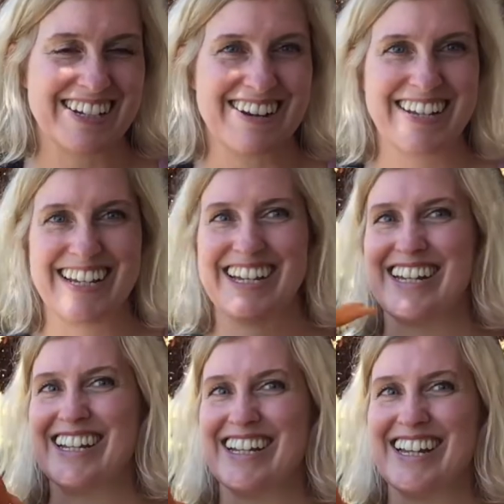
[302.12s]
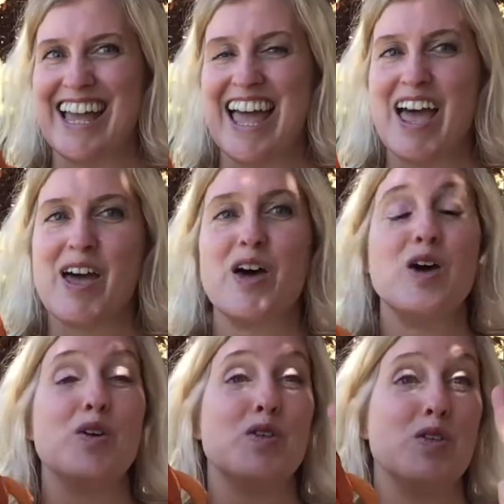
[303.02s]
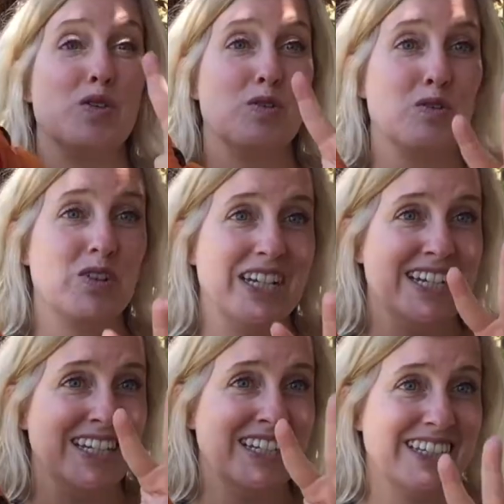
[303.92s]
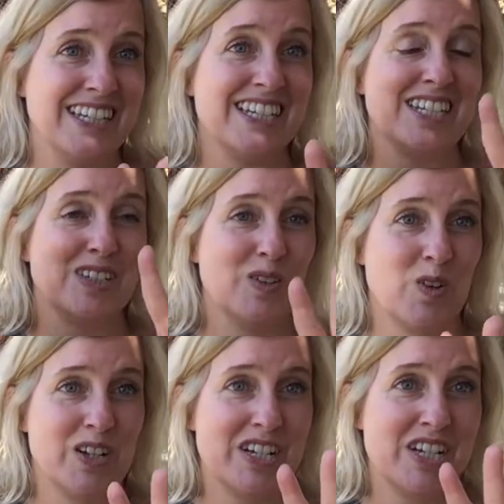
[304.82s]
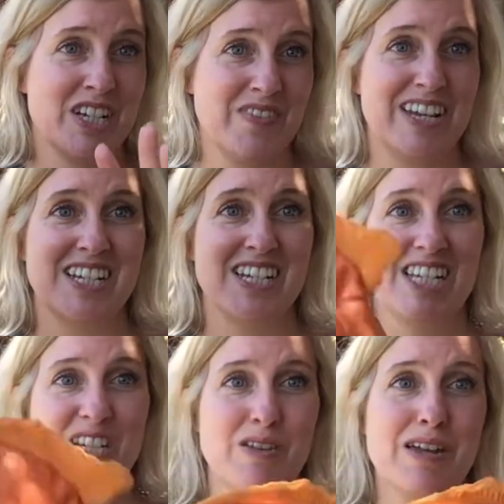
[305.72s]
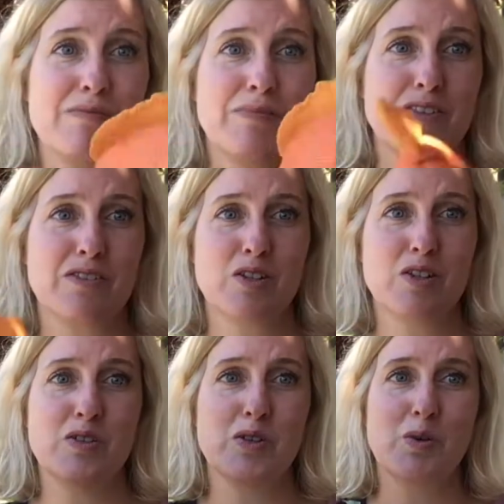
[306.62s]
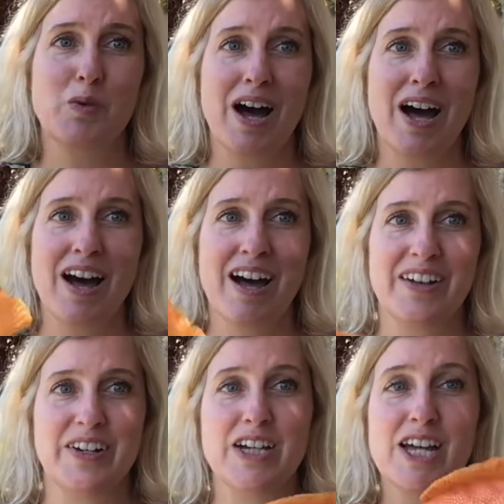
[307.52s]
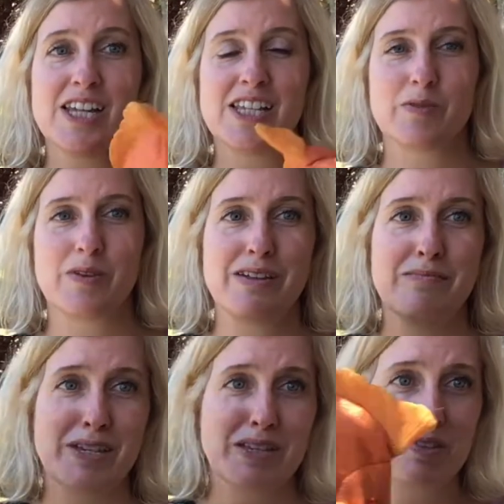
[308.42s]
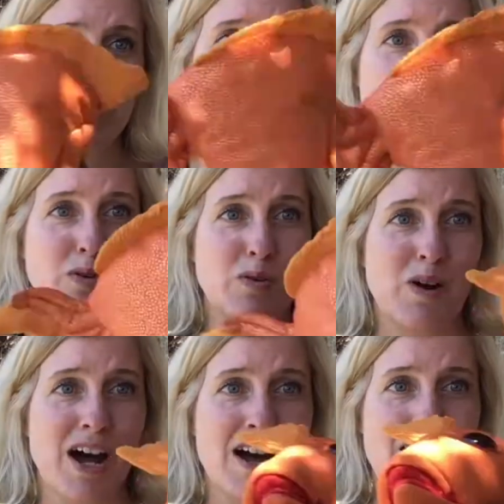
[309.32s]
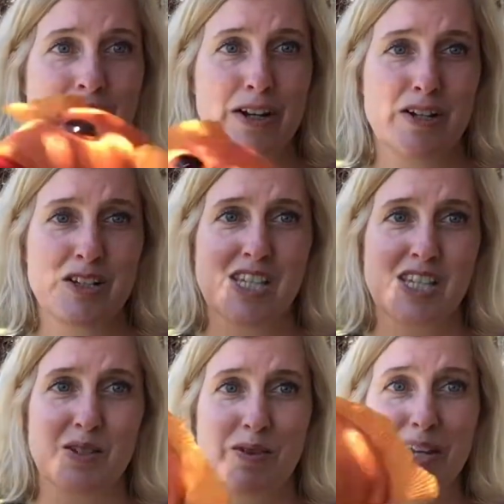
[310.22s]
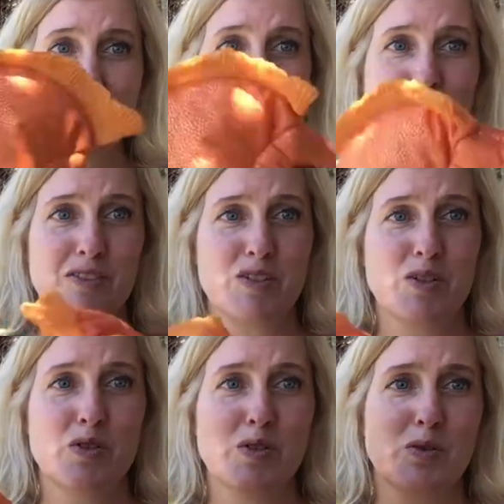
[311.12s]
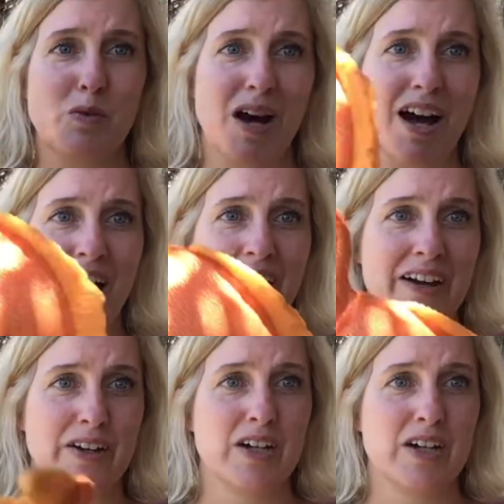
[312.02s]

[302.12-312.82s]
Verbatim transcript: started. Three little orange fish swimming through the water, swimming through the water, swimming through the water.